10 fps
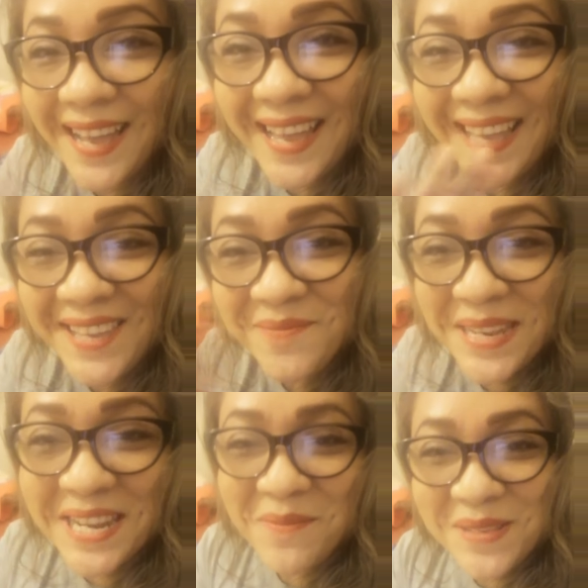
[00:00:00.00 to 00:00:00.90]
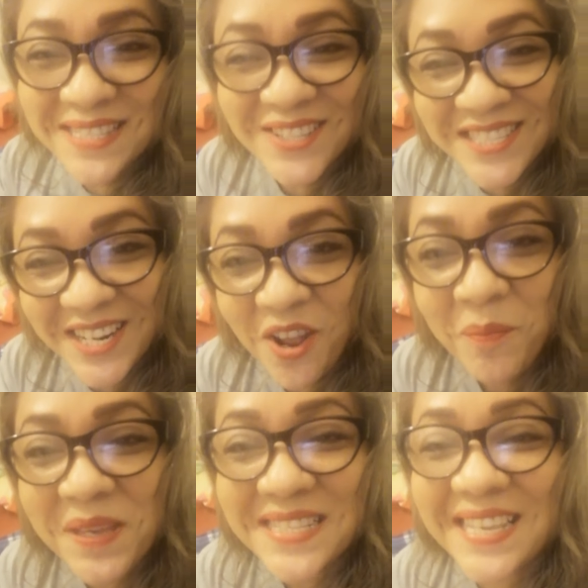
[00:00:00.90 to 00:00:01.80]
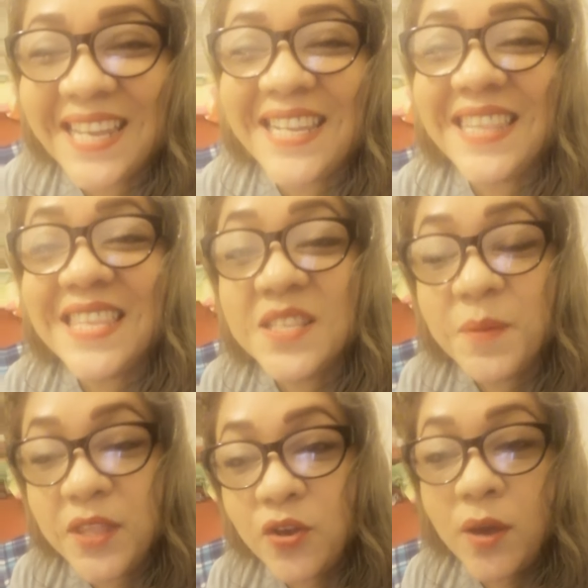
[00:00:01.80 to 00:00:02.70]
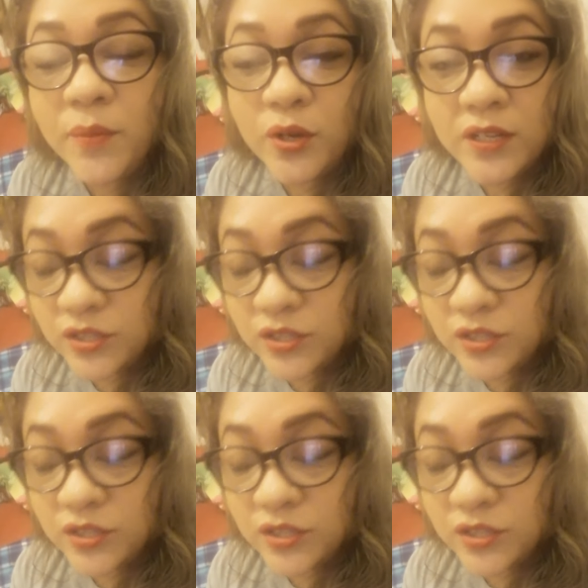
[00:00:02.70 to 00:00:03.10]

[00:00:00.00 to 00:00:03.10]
Hi, my name is Sachi Lopez, and in this video I'm going to